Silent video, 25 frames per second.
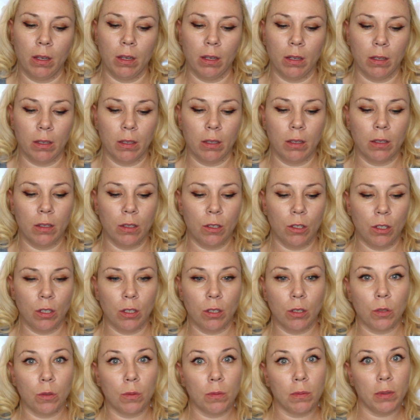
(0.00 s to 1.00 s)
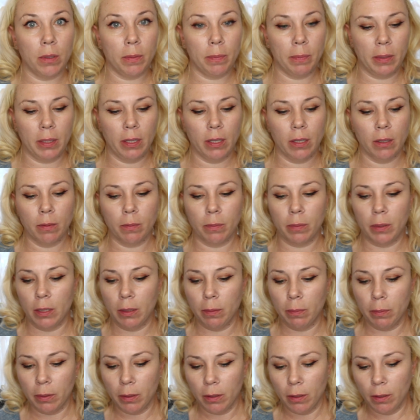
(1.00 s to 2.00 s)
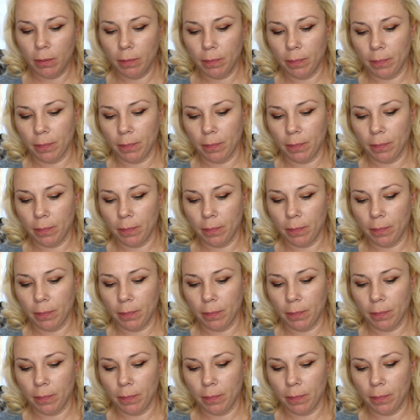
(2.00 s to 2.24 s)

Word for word: And just rip that paper.